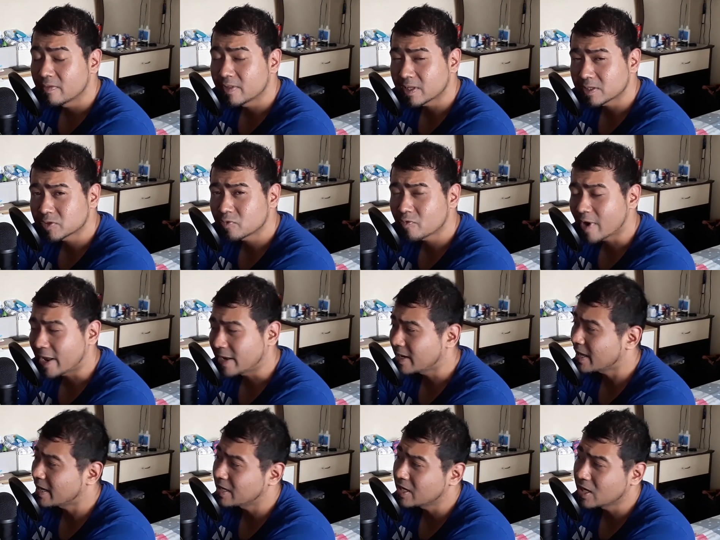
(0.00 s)
That's
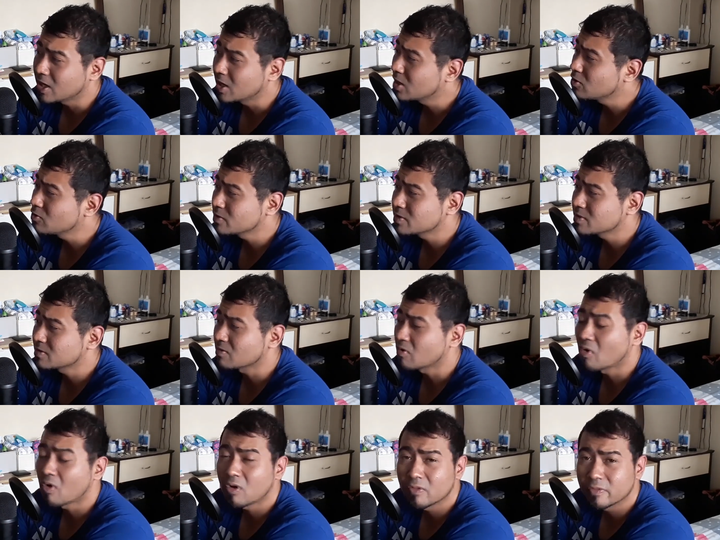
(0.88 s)
right, and includes
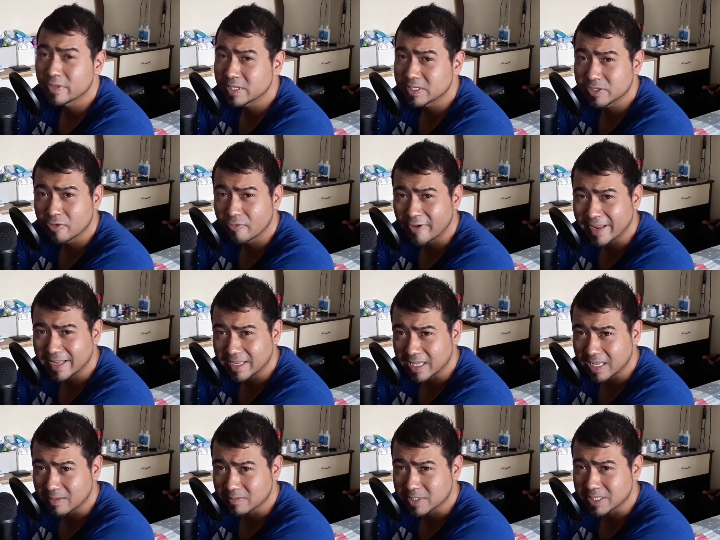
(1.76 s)
all these great
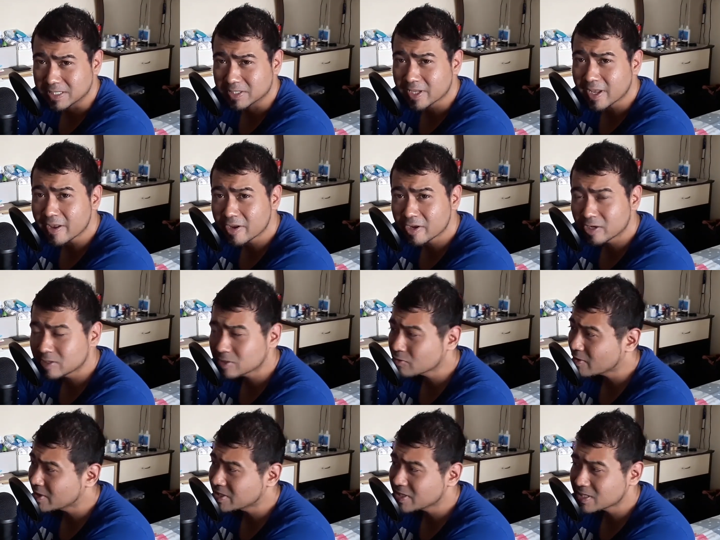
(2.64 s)
games inside here.
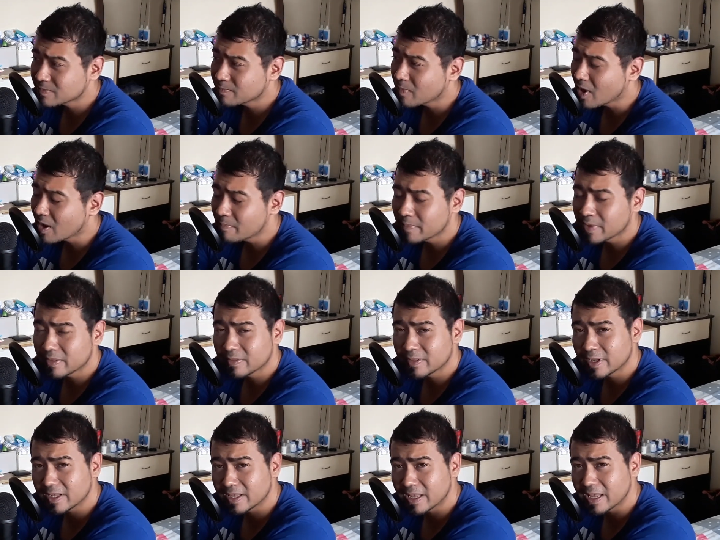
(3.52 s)
So I just pop
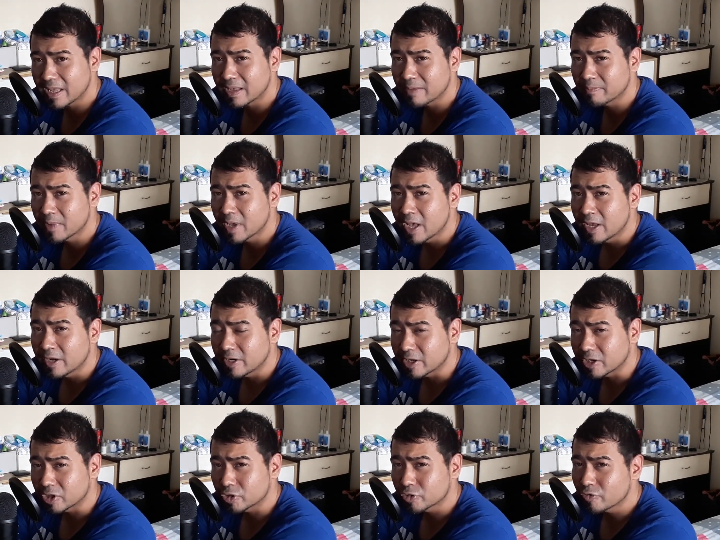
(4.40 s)
in
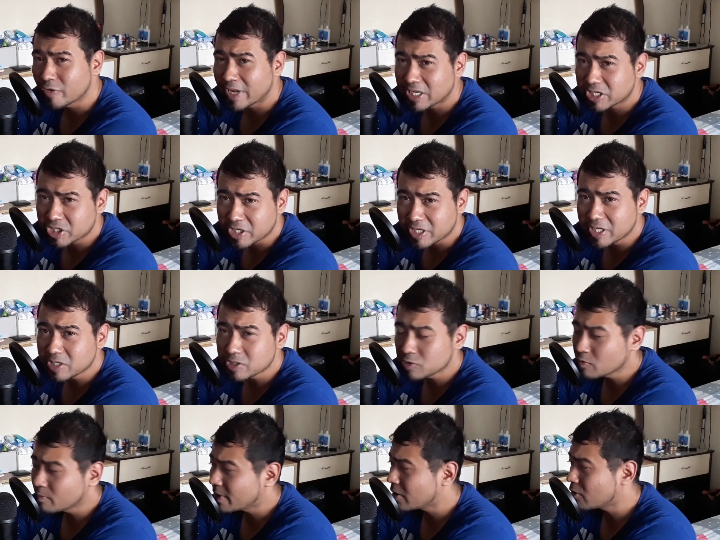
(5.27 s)
the cartridge
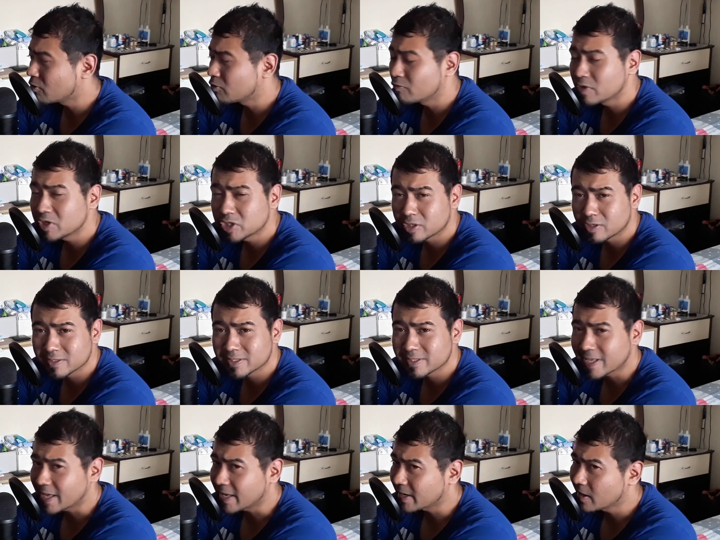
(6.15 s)
into my original
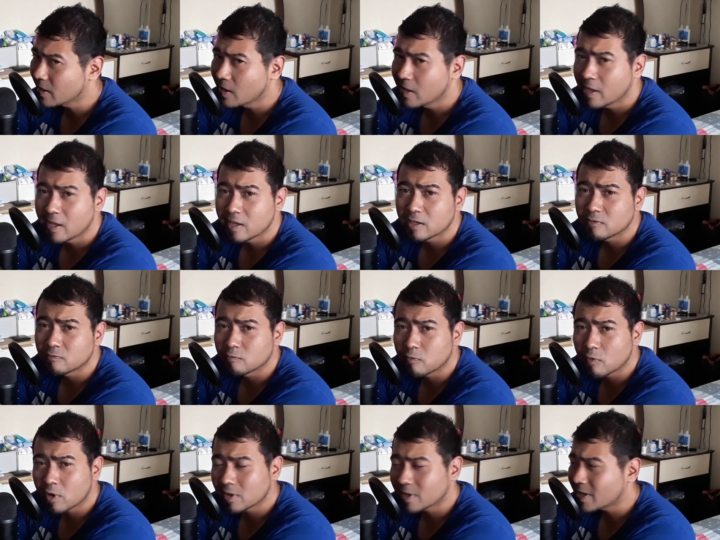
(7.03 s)
set,
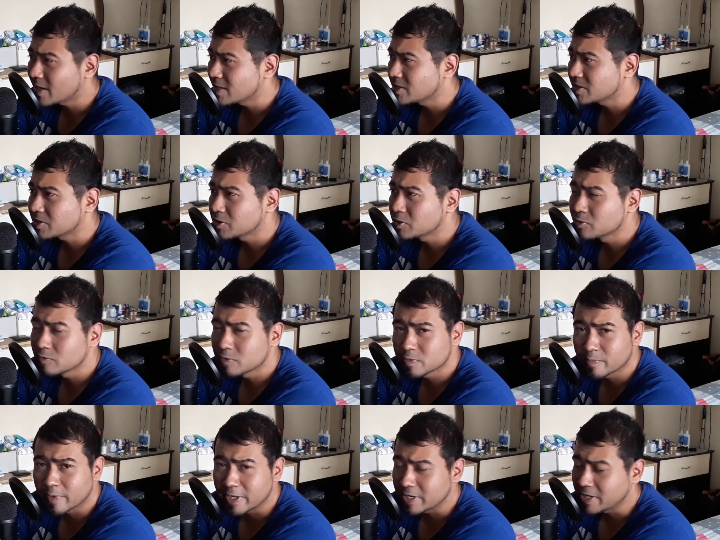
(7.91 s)
and voila, I just
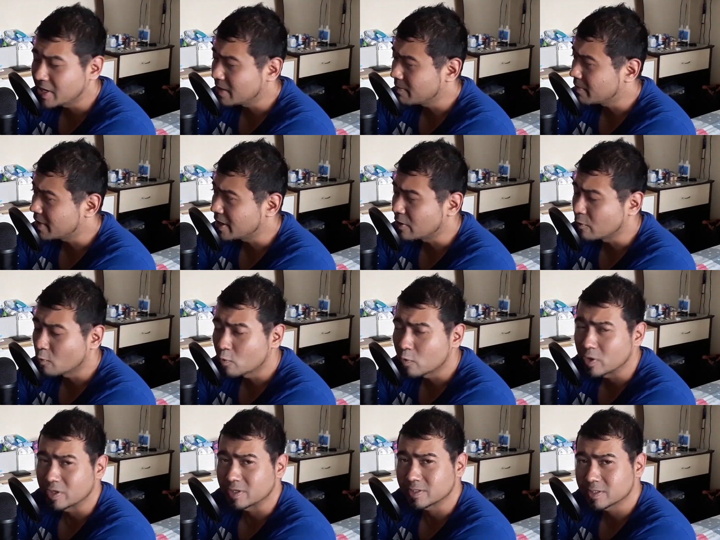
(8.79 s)
choose my game and it
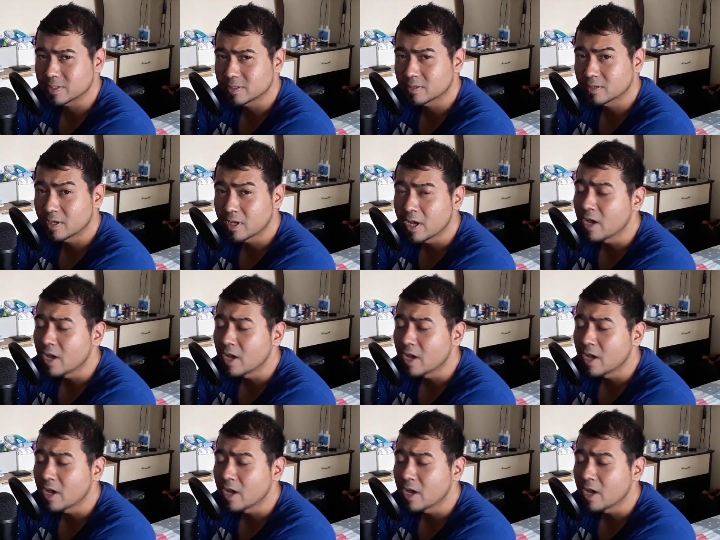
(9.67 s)
works.